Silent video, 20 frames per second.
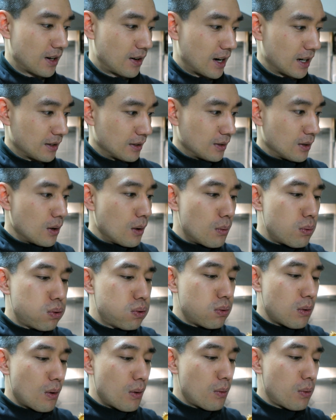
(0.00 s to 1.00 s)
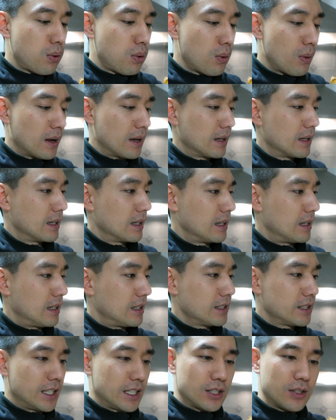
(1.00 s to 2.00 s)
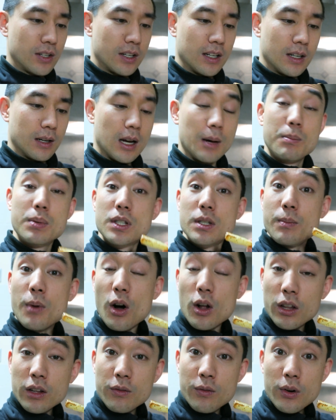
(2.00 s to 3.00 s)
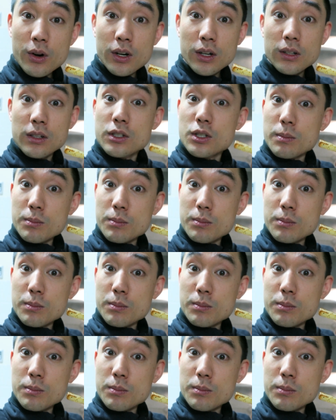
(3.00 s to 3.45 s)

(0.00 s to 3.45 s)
All right. See, it's got to put some olive oil,